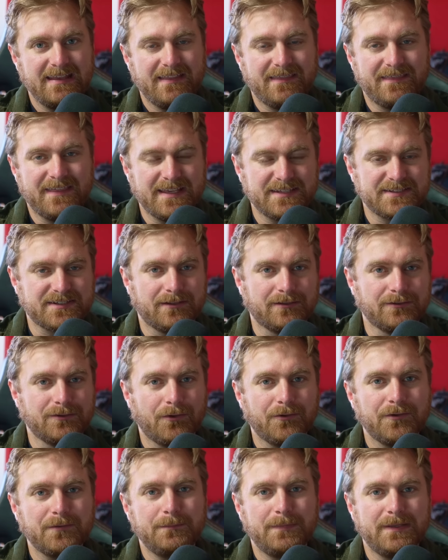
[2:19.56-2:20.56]
there's a
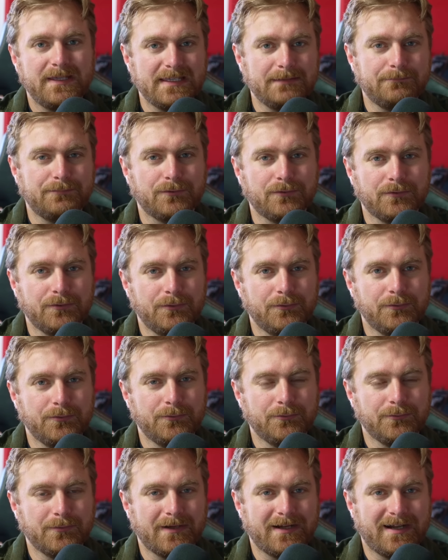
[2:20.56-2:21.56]
lot of people
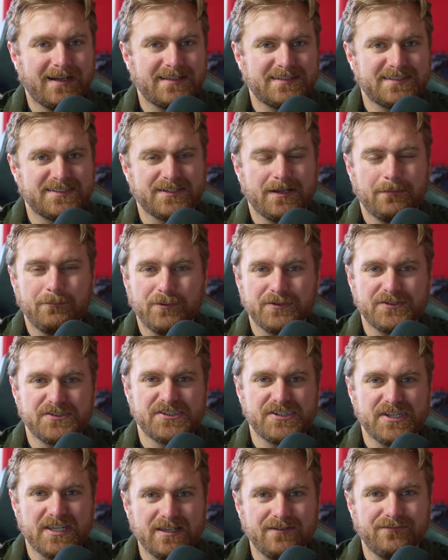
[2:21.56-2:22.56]
who are somewhat
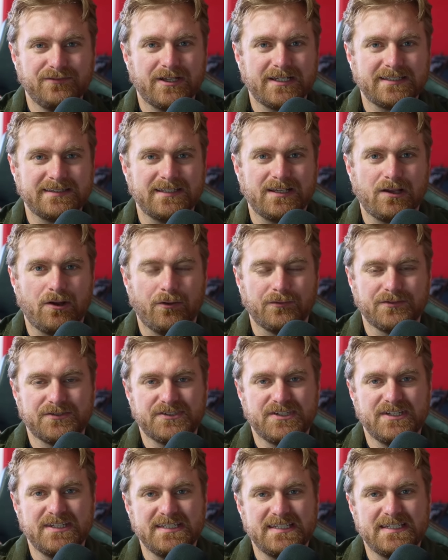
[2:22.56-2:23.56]
sick of like the
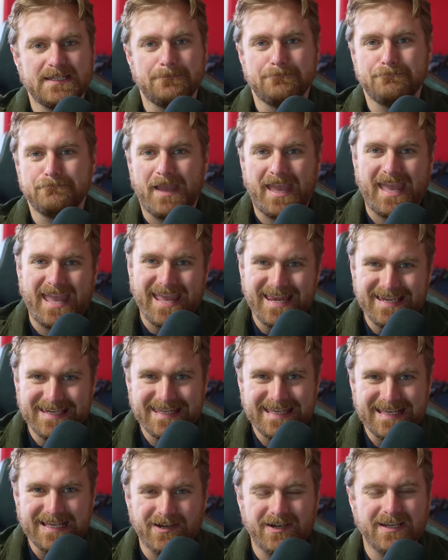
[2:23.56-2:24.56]
constant
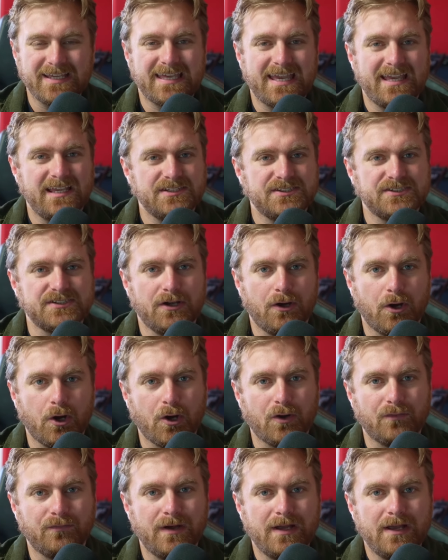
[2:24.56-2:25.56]
demanding, I guess,
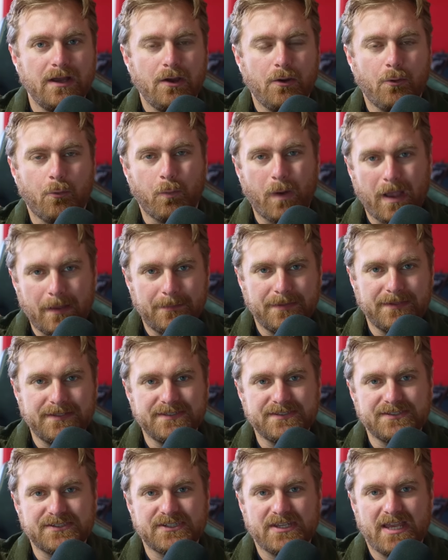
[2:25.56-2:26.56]
of
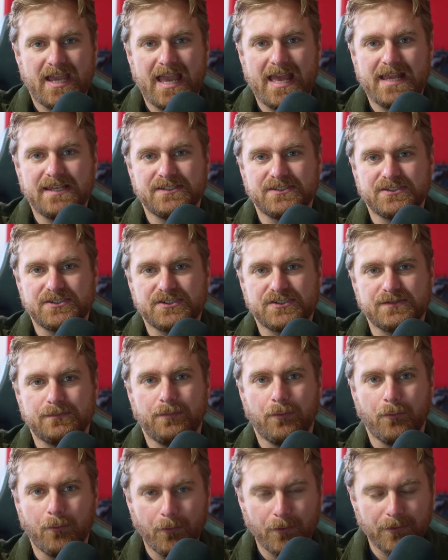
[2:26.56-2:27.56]
weapons and
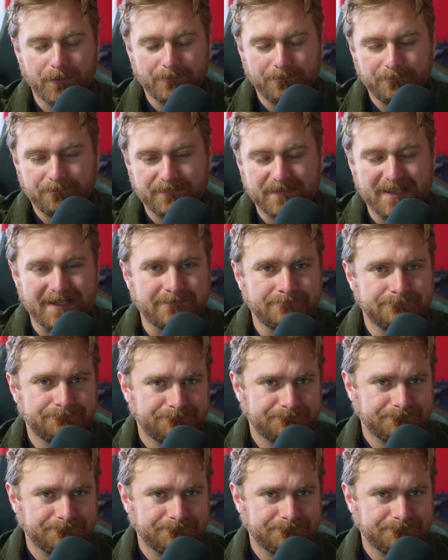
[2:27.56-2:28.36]
support. Now,